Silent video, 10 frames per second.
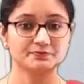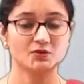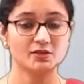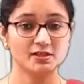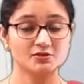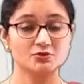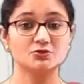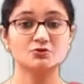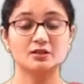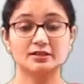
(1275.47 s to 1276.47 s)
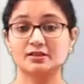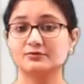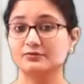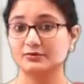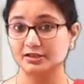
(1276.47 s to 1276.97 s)
Okay, so you
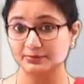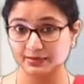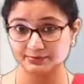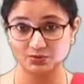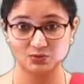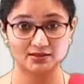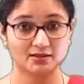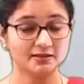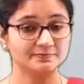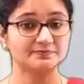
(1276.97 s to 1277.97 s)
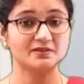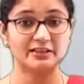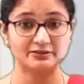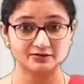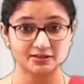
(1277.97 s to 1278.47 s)
remember one thing,
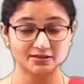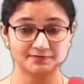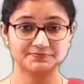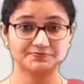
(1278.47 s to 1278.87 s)
never